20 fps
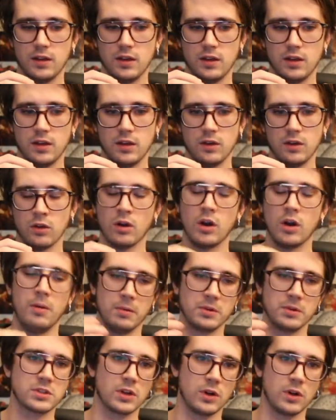or
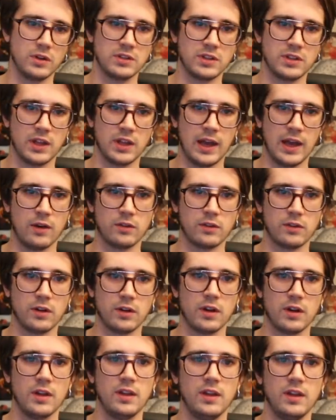almost always encounter,
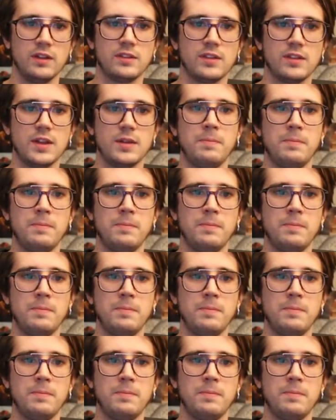is that